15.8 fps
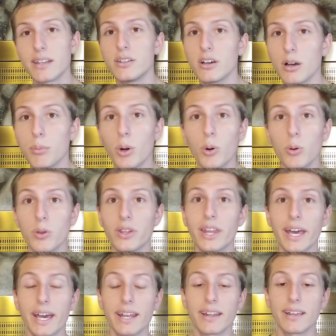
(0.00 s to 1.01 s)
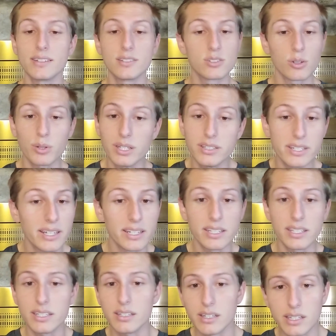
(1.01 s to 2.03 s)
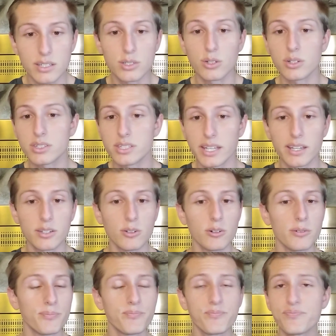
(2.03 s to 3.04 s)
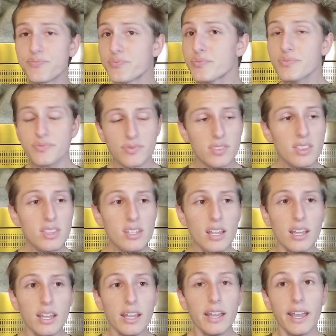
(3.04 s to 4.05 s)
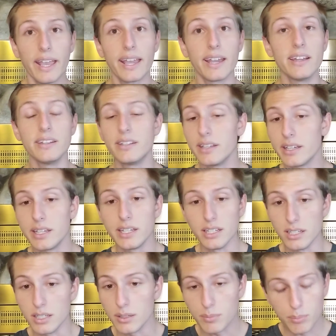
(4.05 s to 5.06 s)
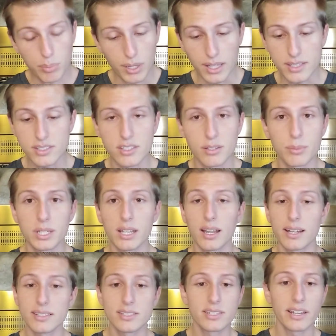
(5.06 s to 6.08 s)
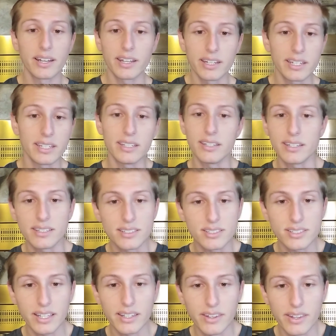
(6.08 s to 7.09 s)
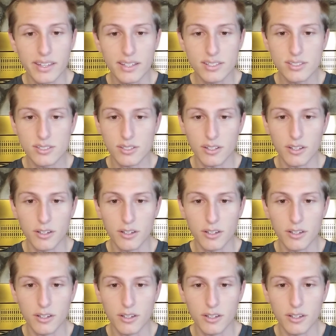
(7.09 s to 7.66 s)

to uphold that, and so he did. He took Daniel and he placed him in the lion's den, and he said this,